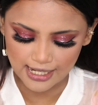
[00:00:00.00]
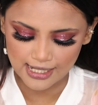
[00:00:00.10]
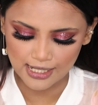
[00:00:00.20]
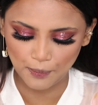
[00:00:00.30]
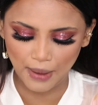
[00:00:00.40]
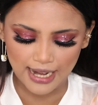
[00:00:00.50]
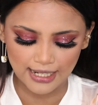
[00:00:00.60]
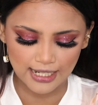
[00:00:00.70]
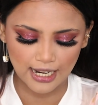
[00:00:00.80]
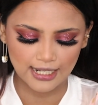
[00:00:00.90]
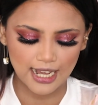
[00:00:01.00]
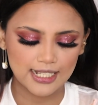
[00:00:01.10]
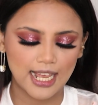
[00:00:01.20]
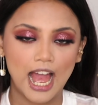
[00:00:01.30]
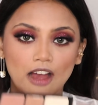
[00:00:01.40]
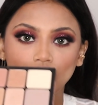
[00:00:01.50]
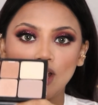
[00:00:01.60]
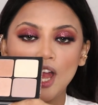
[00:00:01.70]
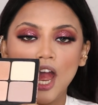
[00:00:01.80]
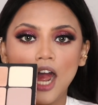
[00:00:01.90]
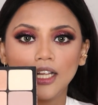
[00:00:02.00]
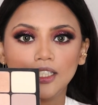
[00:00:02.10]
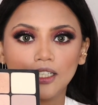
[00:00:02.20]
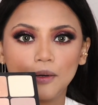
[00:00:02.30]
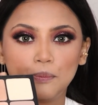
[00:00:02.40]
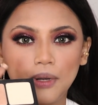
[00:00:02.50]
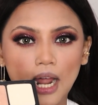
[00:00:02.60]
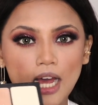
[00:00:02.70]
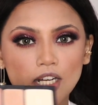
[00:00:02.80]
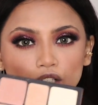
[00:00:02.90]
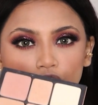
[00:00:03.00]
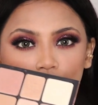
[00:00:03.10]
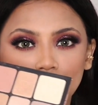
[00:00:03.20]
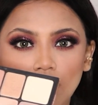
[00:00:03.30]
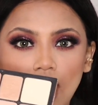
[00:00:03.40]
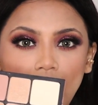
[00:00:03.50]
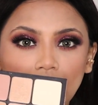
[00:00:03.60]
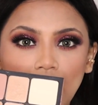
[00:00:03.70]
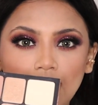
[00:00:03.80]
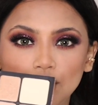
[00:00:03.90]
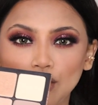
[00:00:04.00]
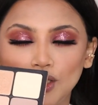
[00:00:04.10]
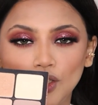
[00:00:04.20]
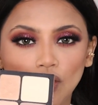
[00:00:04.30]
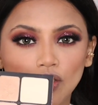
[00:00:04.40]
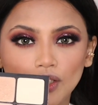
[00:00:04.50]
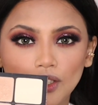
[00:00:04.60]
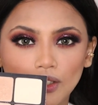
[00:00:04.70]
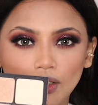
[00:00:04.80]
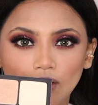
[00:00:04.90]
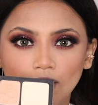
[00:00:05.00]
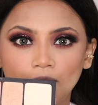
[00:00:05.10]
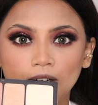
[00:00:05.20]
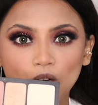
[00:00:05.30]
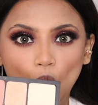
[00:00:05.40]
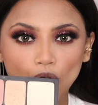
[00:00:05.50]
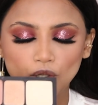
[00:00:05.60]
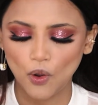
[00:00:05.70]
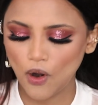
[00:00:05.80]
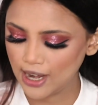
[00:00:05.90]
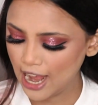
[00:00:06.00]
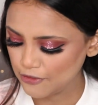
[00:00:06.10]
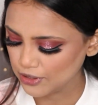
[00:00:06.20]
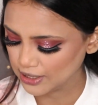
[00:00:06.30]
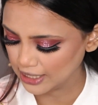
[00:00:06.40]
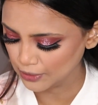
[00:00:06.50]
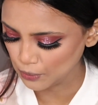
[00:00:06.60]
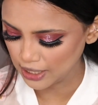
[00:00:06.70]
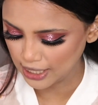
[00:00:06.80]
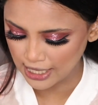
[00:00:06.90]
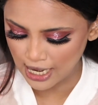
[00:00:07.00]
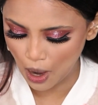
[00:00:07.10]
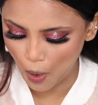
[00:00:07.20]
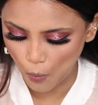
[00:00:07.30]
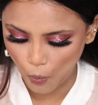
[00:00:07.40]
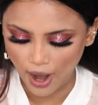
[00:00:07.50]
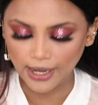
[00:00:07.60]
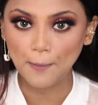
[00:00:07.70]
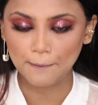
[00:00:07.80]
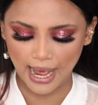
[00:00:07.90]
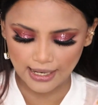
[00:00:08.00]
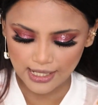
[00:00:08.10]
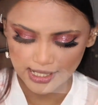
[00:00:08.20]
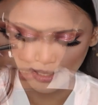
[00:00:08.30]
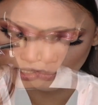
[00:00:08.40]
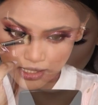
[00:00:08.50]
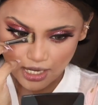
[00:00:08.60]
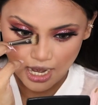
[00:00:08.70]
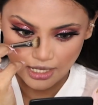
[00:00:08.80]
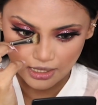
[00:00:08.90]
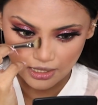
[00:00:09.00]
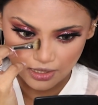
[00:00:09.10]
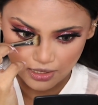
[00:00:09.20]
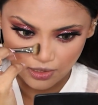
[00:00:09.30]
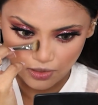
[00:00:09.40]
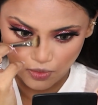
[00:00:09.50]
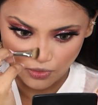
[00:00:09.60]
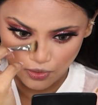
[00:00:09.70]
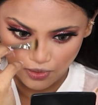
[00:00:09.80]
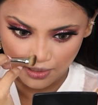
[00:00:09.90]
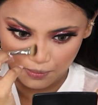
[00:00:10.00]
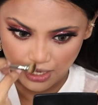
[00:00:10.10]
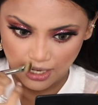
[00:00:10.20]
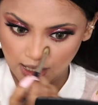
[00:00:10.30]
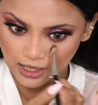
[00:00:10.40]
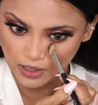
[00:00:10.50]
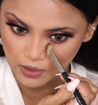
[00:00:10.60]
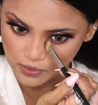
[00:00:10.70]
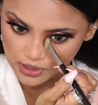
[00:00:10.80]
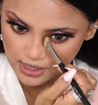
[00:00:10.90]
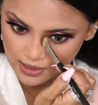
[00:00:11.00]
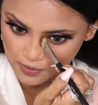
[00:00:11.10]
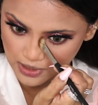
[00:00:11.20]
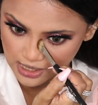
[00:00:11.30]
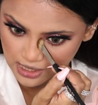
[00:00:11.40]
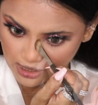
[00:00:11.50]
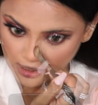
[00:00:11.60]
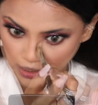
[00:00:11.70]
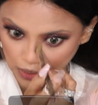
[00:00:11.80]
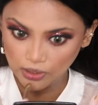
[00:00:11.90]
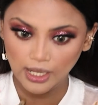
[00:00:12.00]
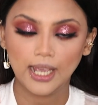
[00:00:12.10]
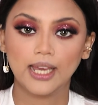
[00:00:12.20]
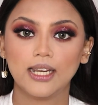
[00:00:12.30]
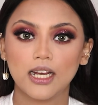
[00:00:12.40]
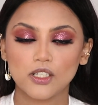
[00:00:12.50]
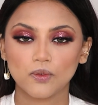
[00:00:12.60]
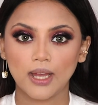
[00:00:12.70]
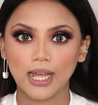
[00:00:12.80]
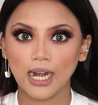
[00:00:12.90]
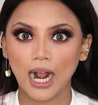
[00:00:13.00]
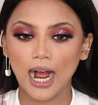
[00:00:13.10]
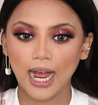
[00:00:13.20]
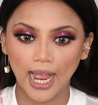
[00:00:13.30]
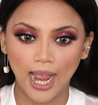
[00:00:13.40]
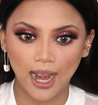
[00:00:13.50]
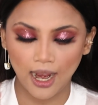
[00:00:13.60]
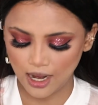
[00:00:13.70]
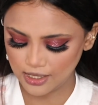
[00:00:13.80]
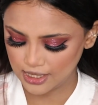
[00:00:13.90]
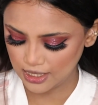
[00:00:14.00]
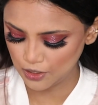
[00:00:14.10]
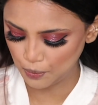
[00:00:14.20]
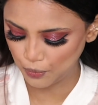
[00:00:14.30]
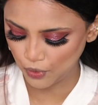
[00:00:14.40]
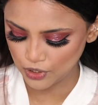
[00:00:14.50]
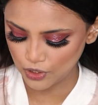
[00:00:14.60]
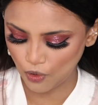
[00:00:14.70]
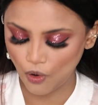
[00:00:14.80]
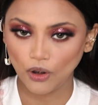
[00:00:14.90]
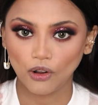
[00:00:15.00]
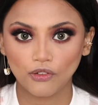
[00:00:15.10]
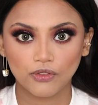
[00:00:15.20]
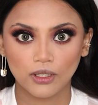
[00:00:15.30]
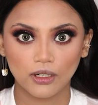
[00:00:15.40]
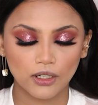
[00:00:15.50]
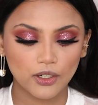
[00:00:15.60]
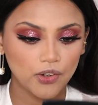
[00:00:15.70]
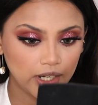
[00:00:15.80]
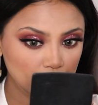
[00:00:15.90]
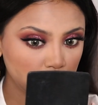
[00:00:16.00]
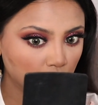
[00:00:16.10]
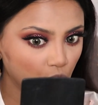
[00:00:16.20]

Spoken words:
This palette does have the blush, the highlighter, the contour, everything in one palette. Just start contouring my nose a little bit onto the areas where I did put all of the cream